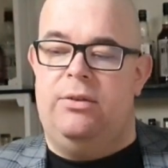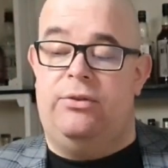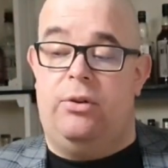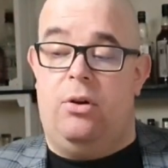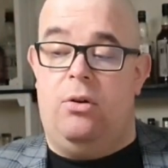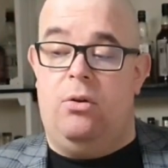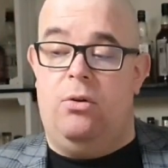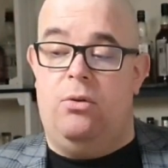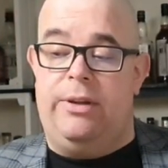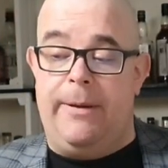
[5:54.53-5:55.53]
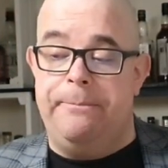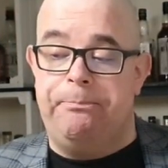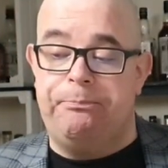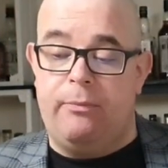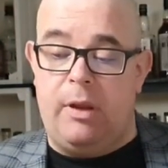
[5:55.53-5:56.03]
So
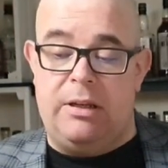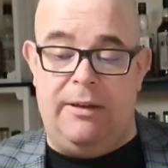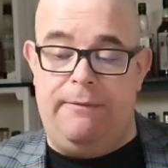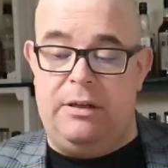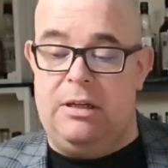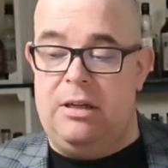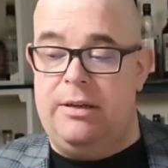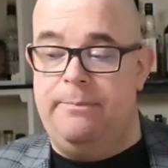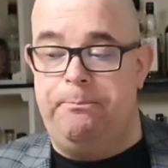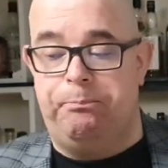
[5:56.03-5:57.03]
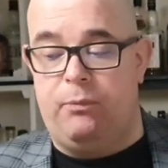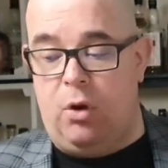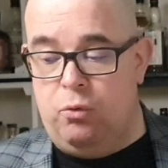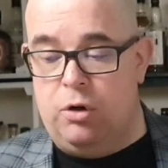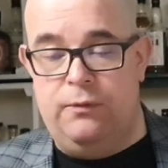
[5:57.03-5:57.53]
yeah, definitely
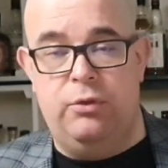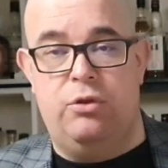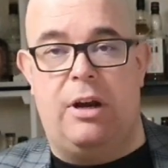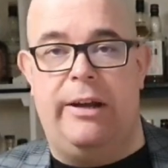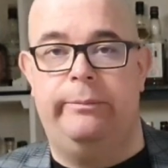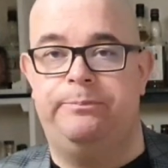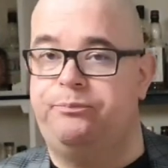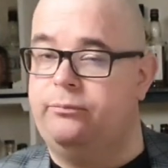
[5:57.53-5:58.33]
worth to try.